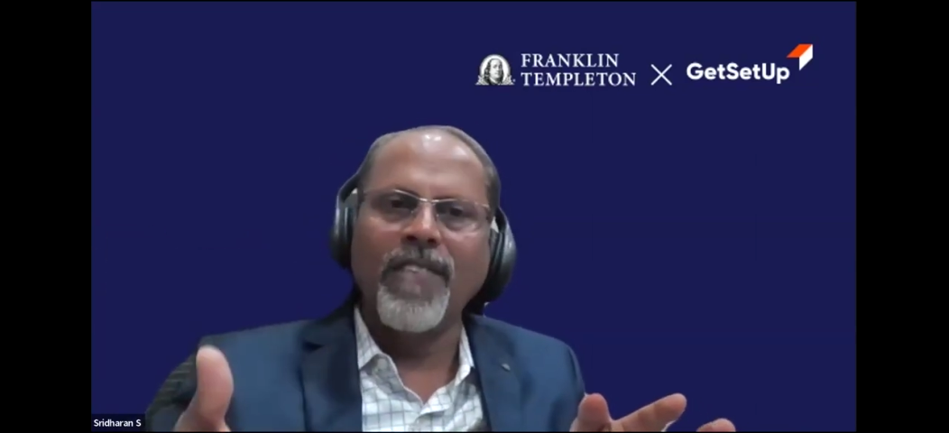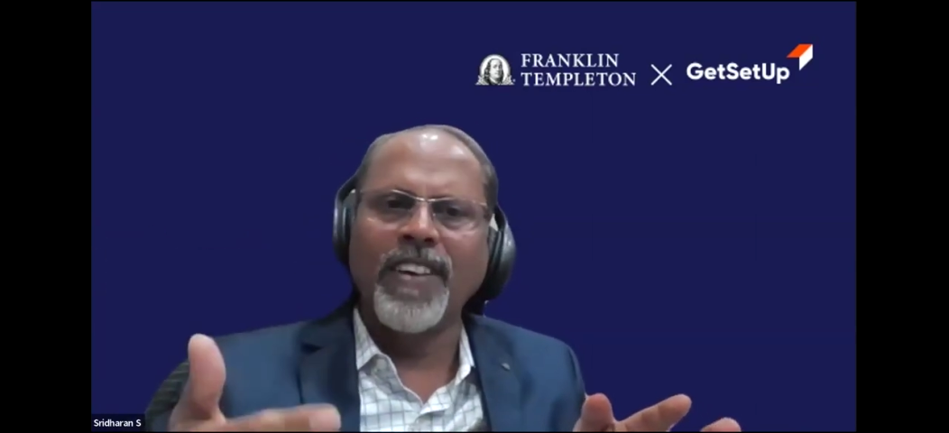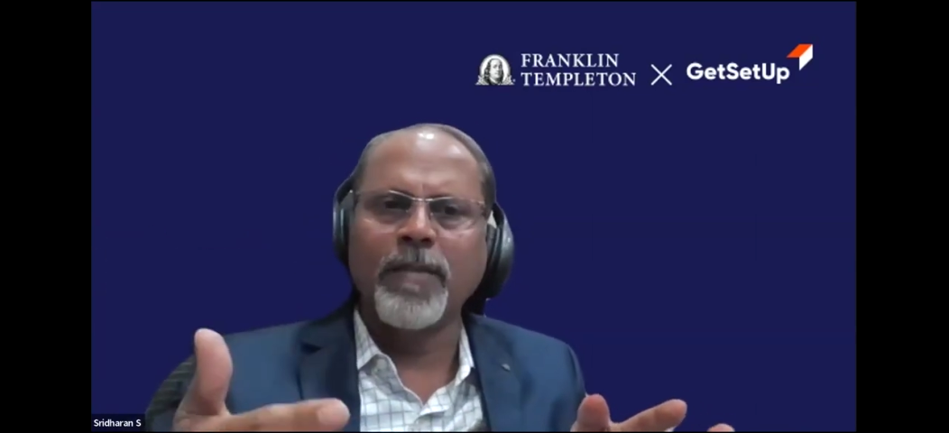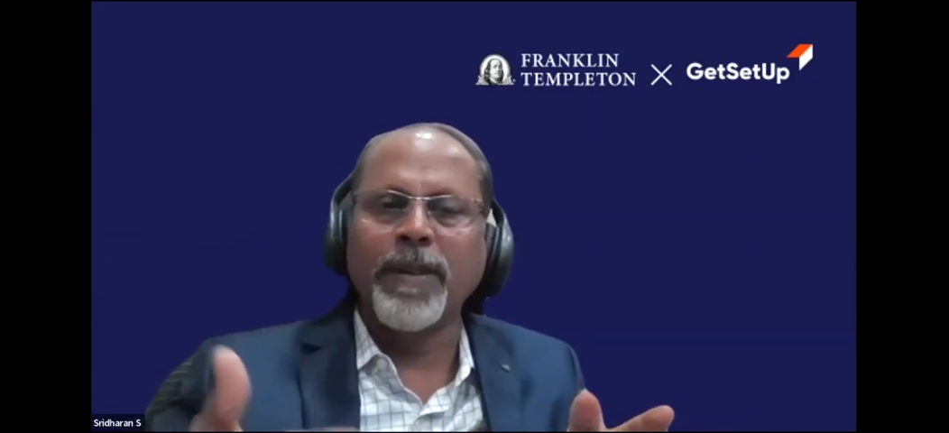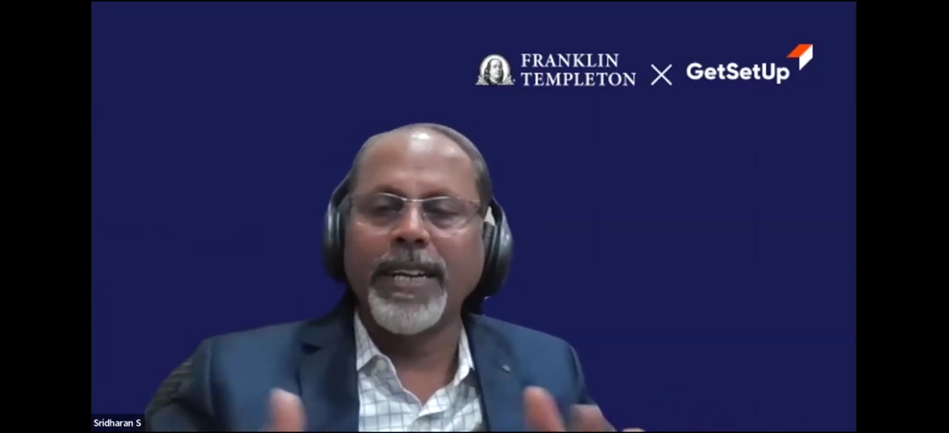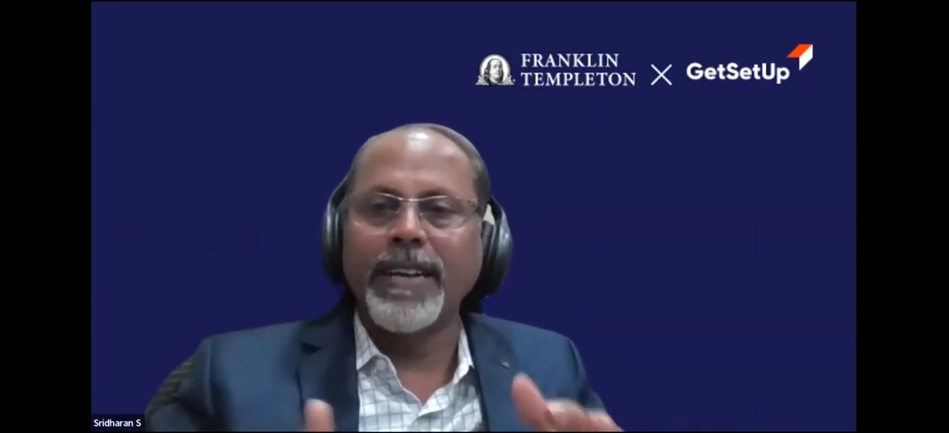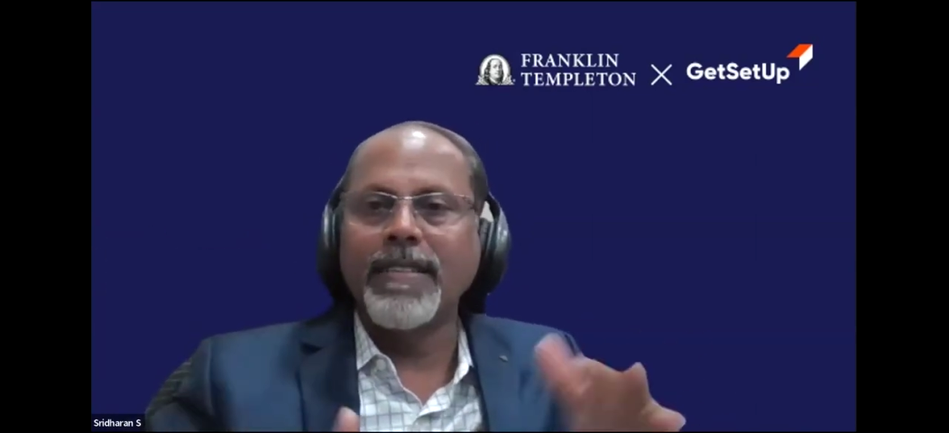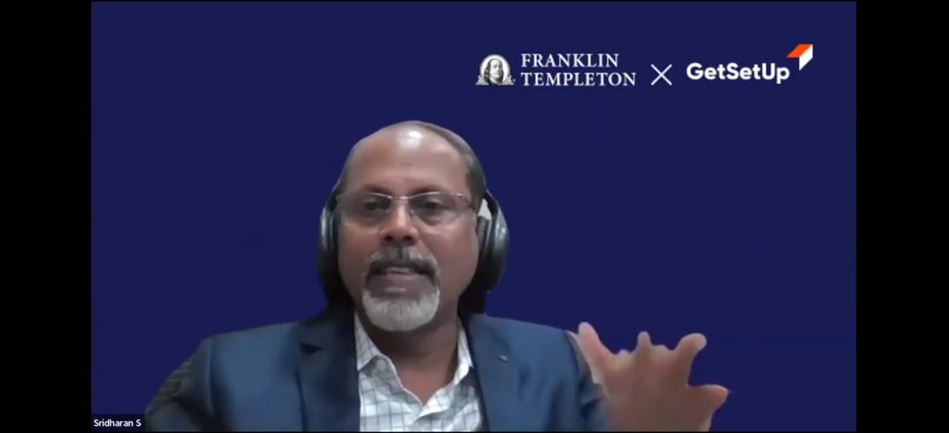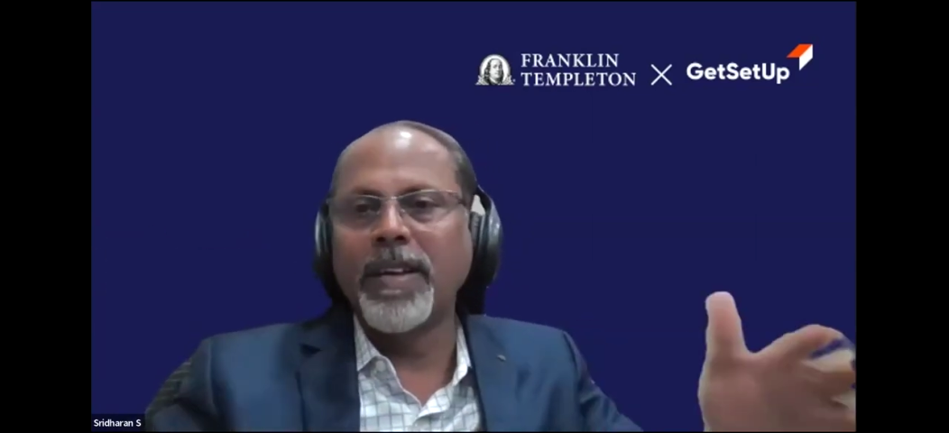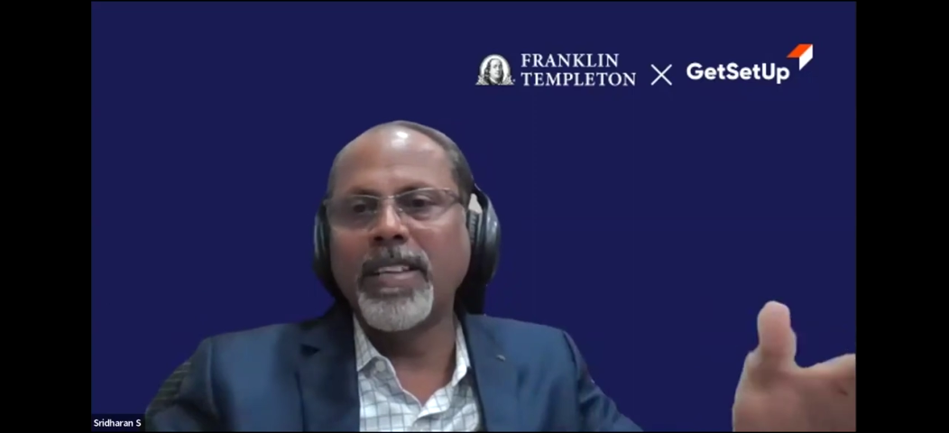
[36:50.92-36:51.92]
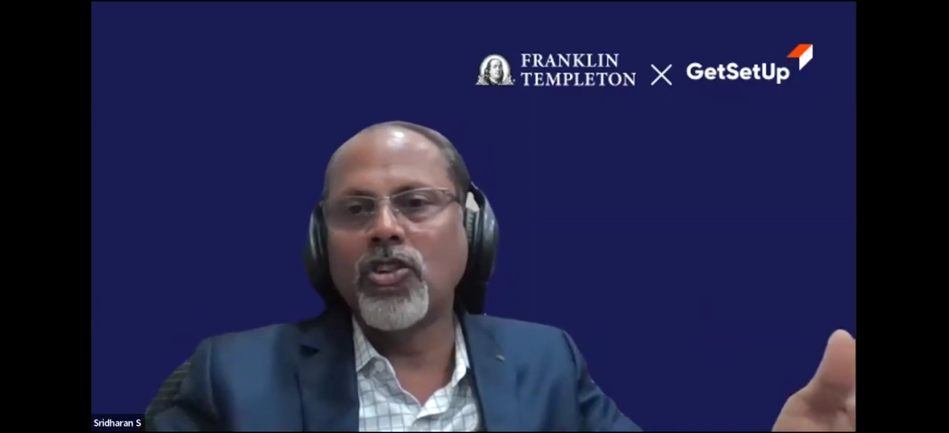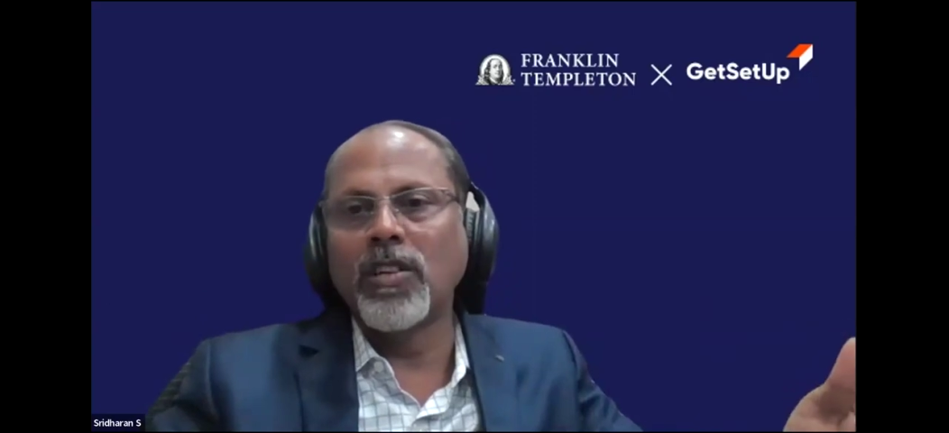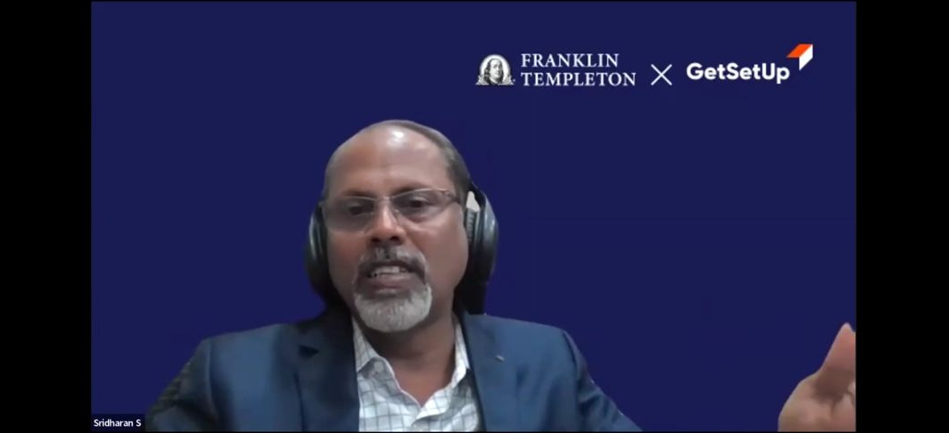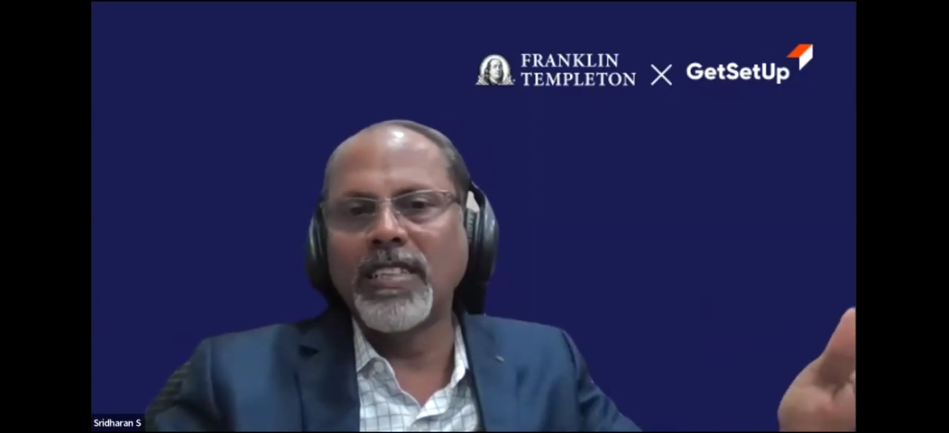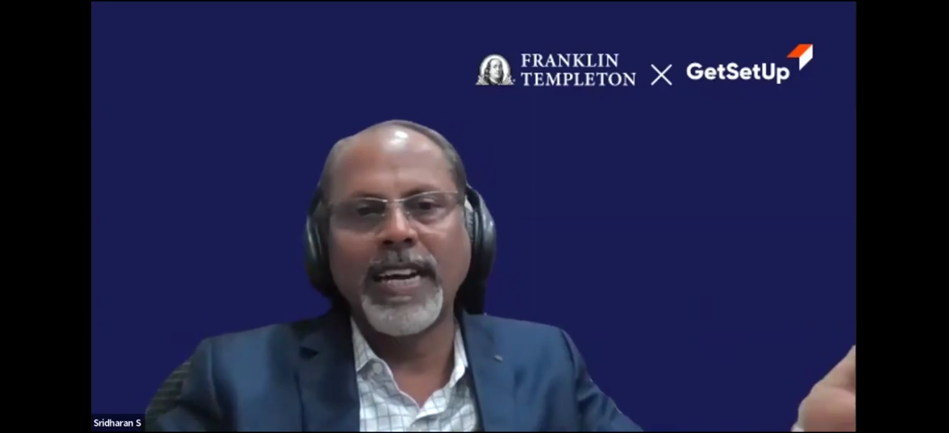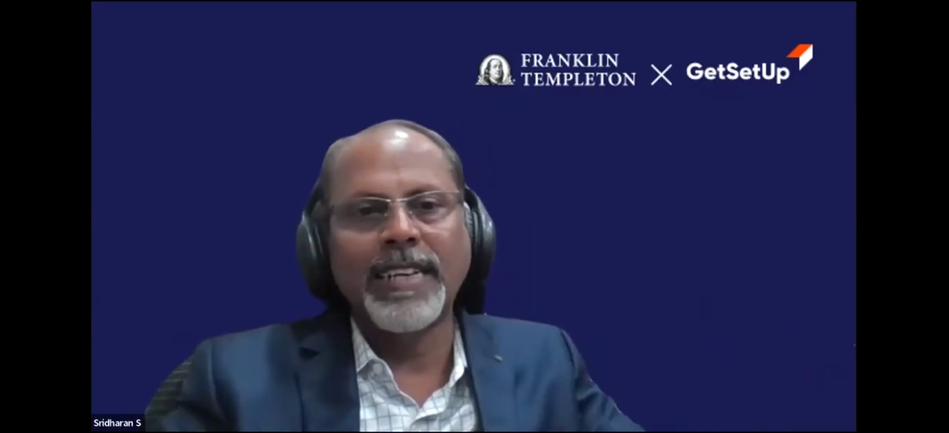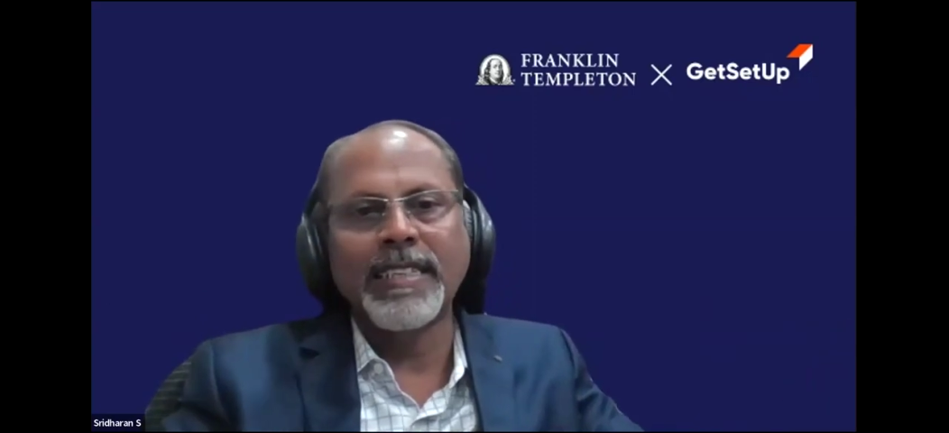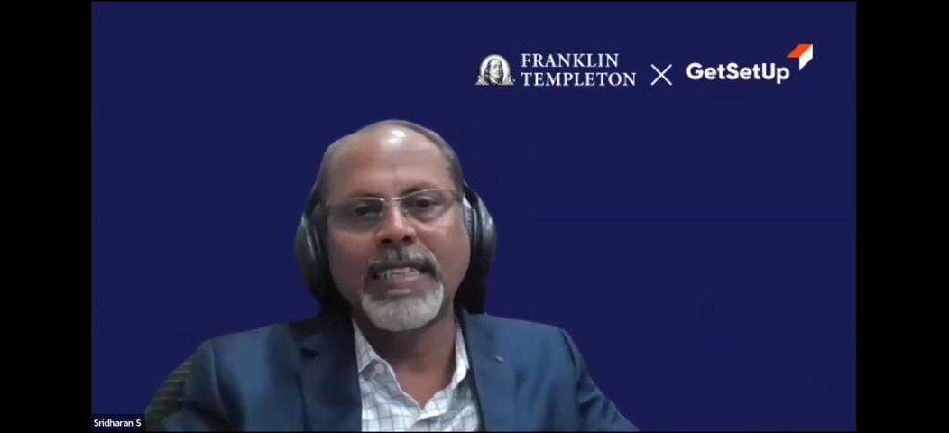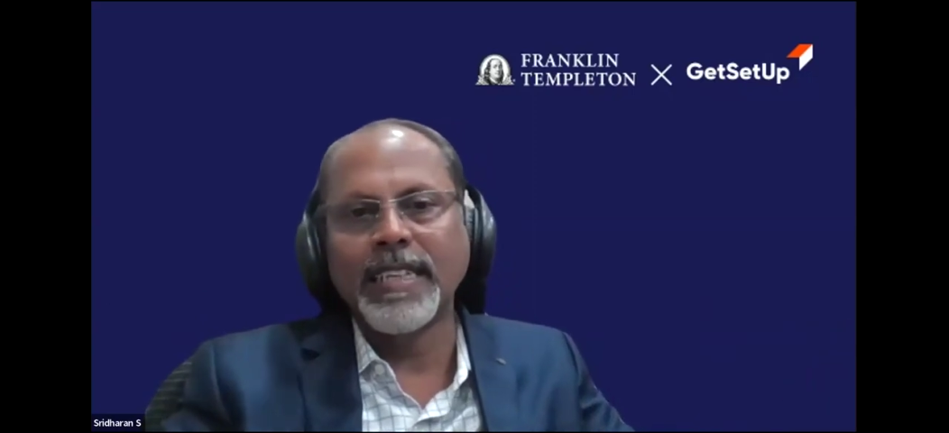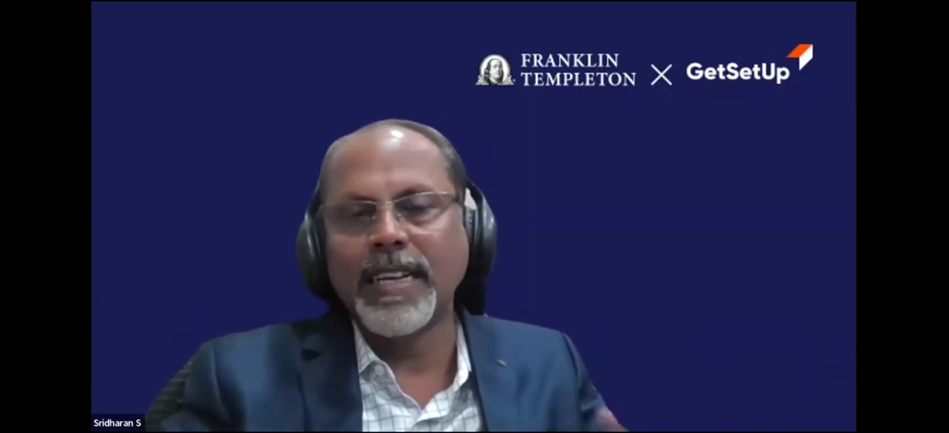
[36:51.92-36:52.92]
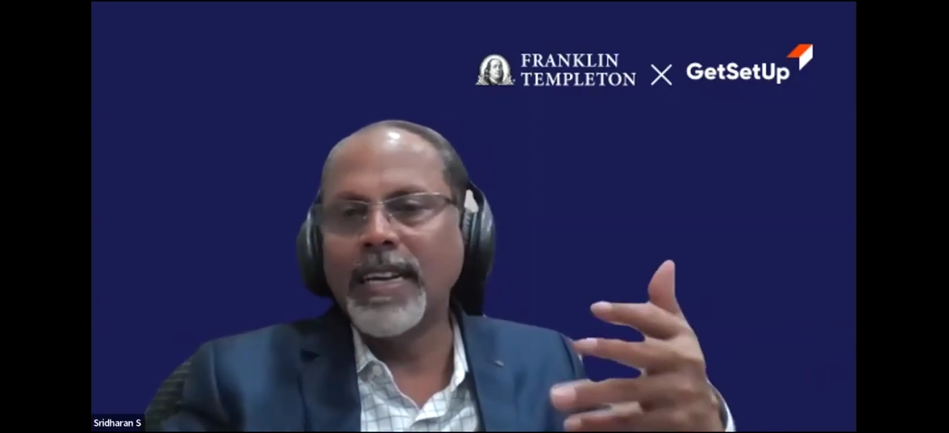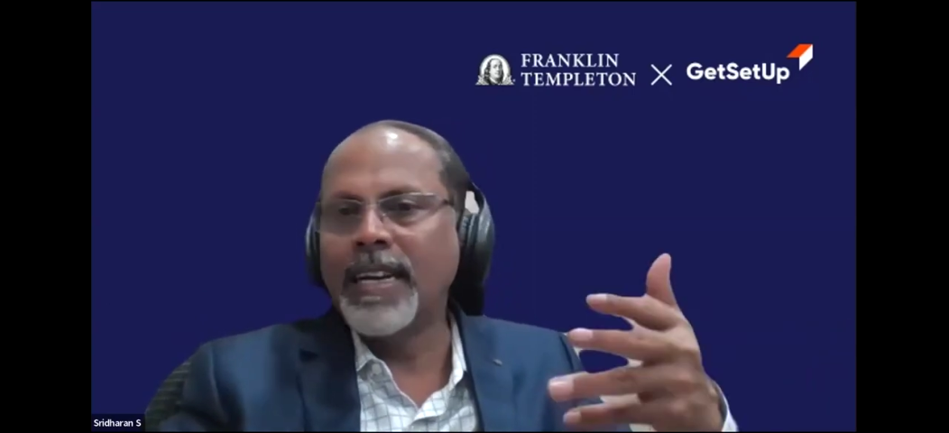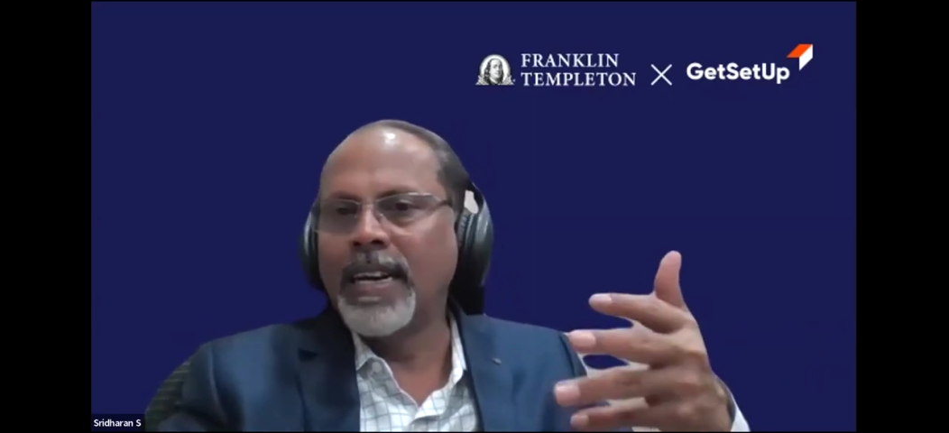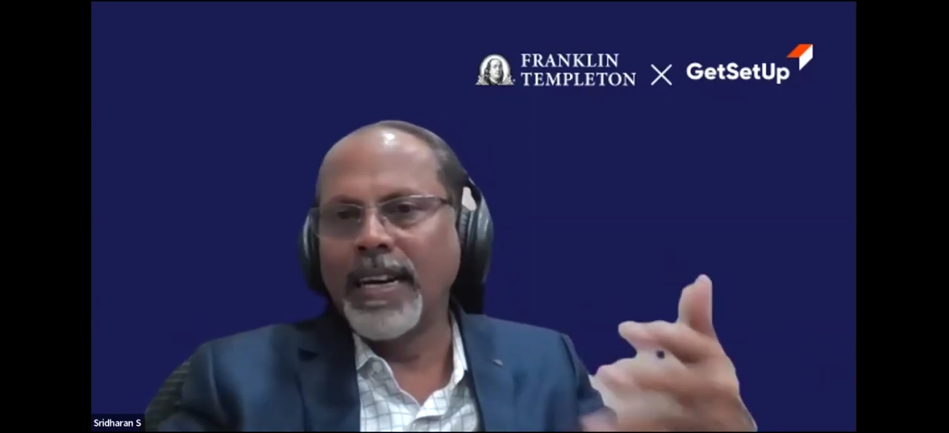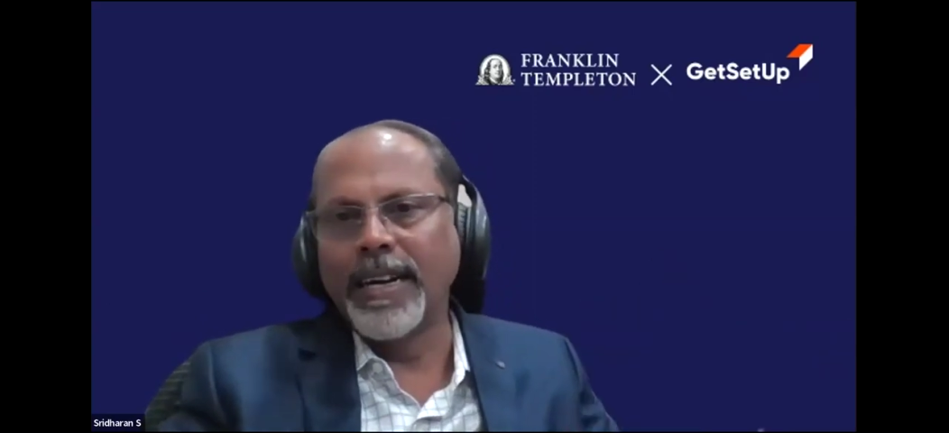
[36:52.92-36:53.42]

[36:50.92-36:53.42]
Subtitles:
life expectancy based on the statistical